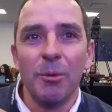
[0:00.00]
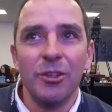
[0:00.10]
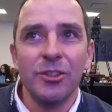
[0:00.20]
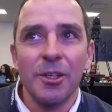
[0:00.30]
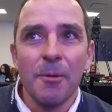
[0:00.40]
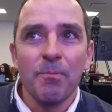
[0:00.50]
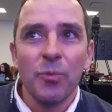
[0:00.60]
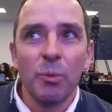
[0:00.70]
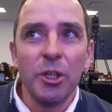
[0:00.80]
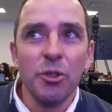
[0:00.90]
Is
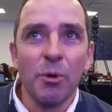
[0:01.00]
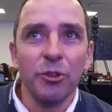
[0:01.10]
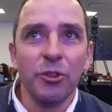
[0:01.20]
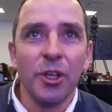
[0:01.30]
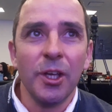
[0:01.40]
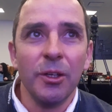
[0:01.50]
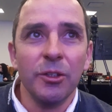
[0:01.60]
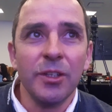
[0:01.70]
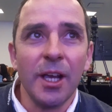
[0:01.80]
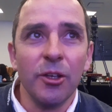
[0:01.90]
when you want
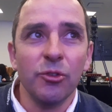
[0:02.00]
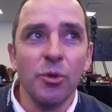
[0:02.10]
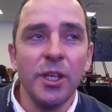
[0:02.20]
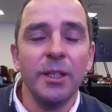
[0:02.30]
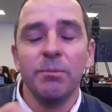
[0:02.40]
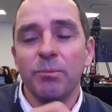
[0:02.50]
tires who heat